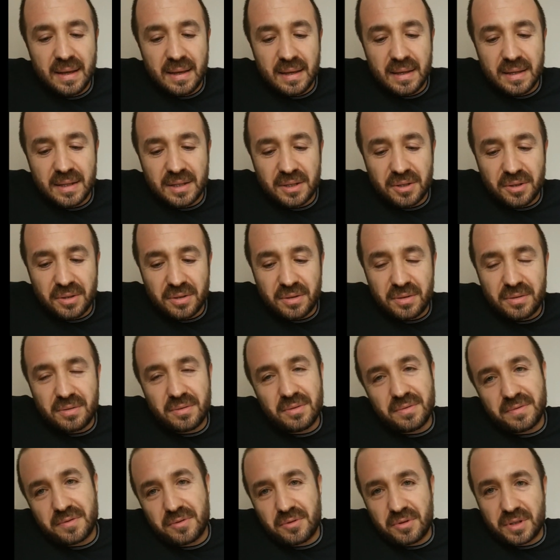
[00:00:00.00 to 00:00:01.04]
So,
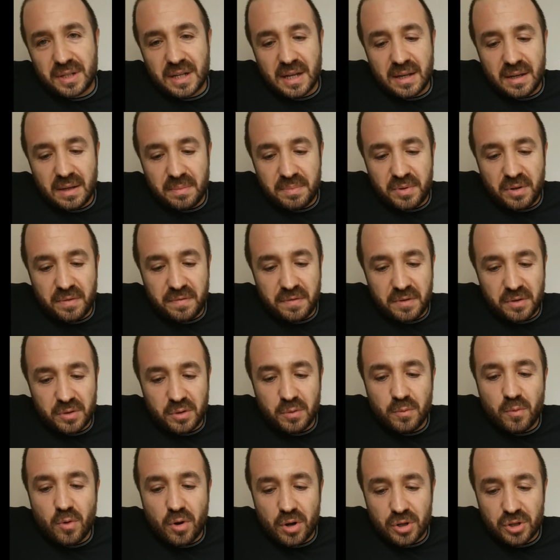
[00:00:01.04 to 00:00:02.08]
of course, I prefer to
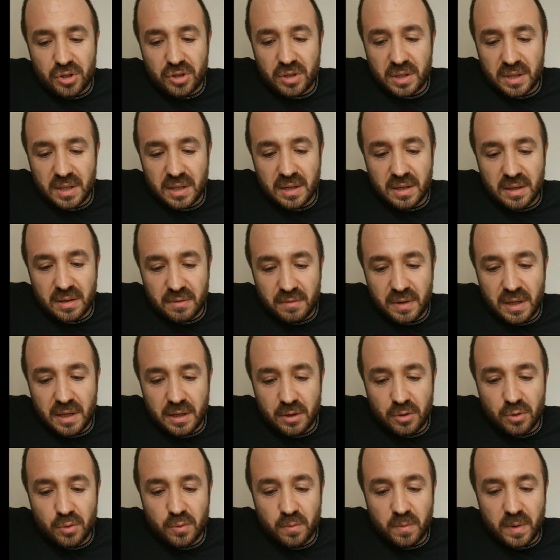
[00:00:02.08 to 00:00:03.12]
watch the really
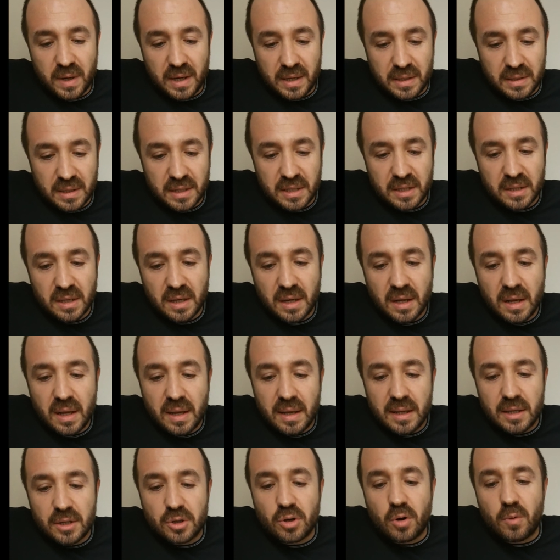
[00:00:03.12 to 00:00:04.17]
good ones.
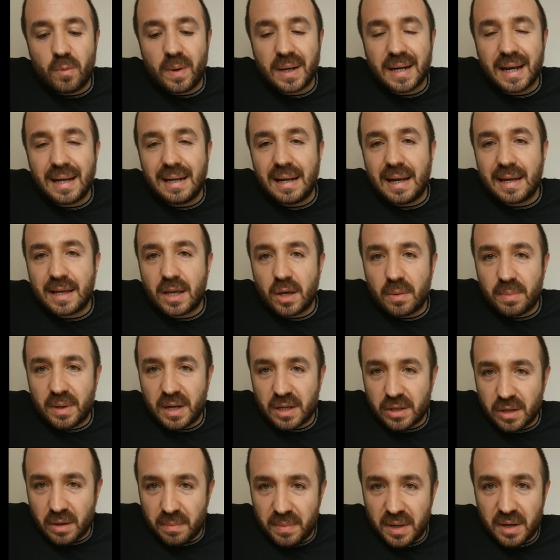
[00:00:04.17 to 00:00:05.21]
So, what I like
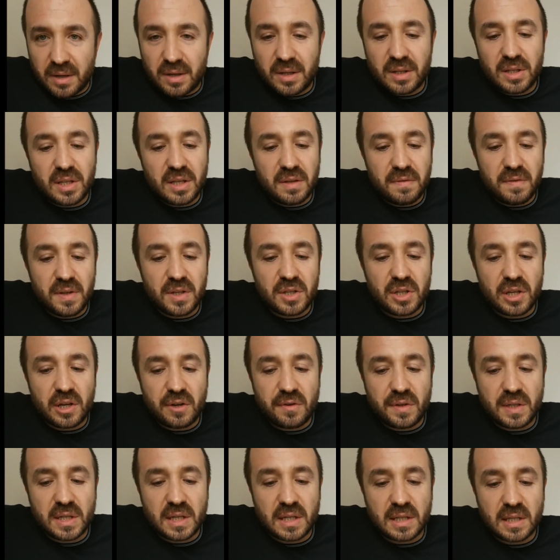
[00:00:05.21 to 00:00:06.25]
about American TV
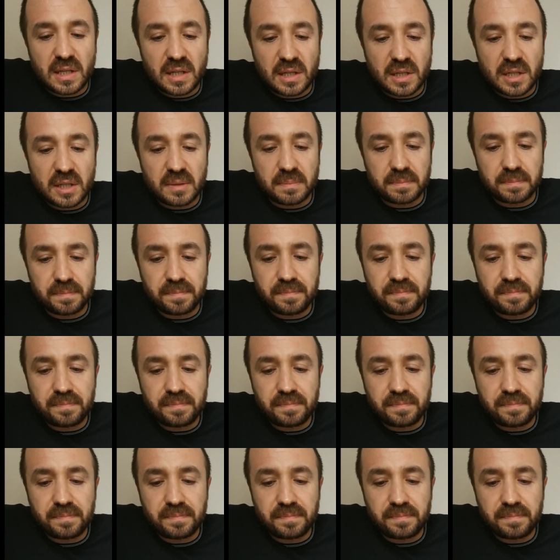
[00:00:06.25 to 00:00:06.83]
series is this.